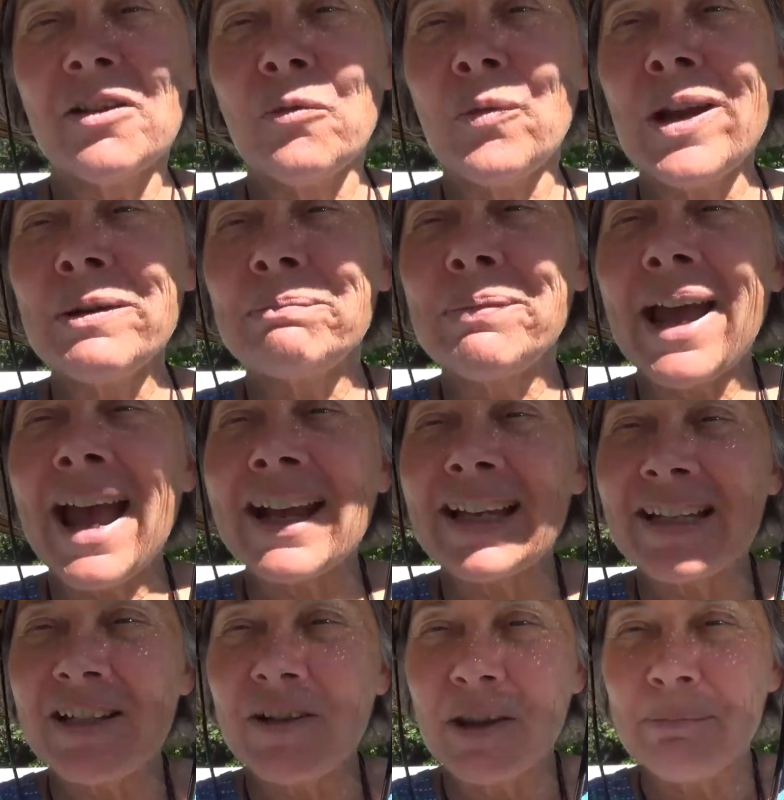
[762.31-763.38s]
went
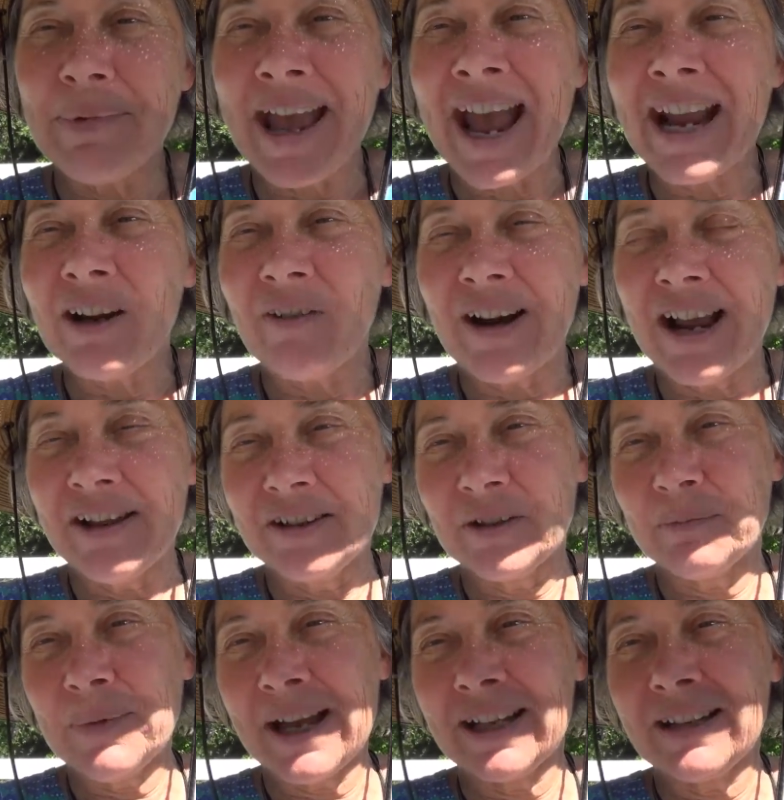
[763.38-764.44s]
back into the background
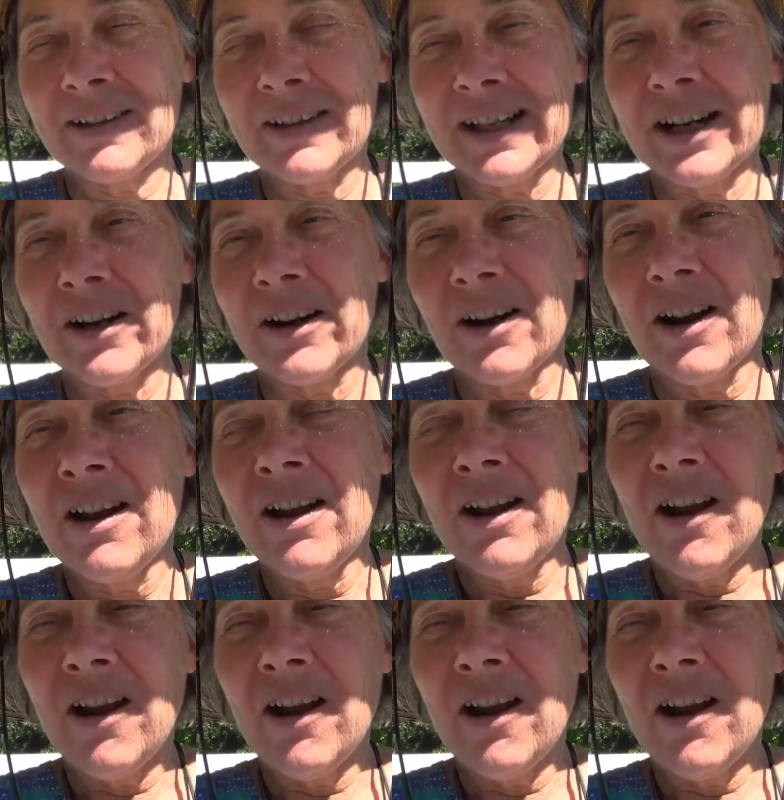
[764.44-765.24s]
of my clear